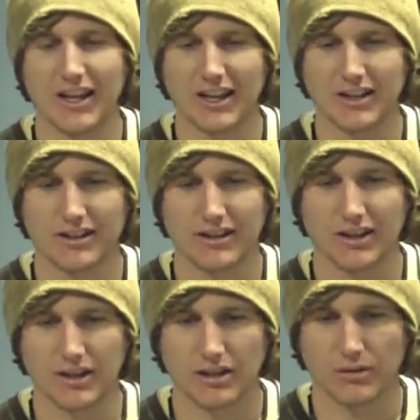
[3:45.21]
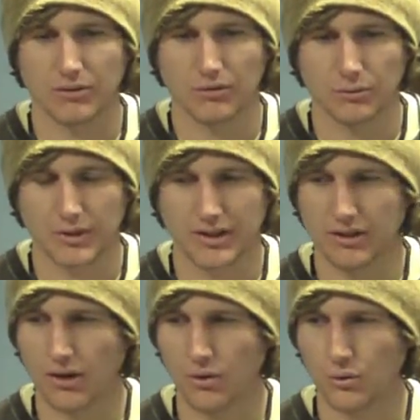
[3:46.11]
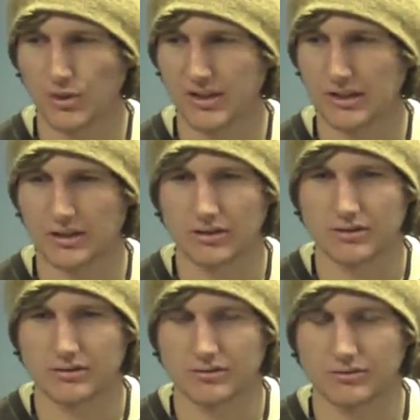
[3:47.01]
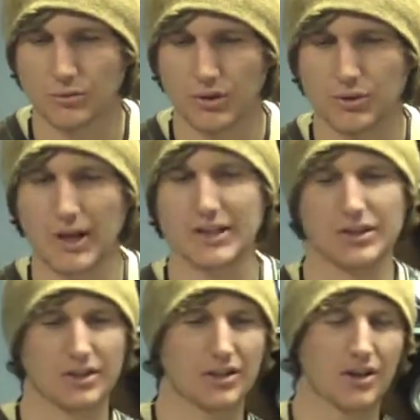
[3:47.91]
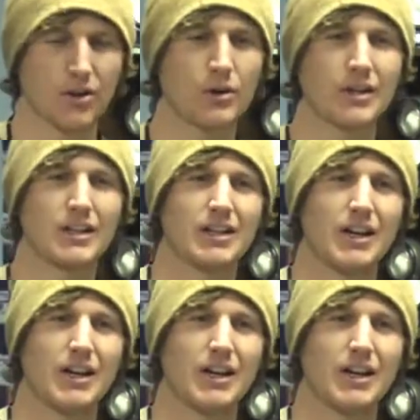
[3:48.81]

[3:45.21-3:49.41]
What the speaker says: and we didn't know still what direction to go,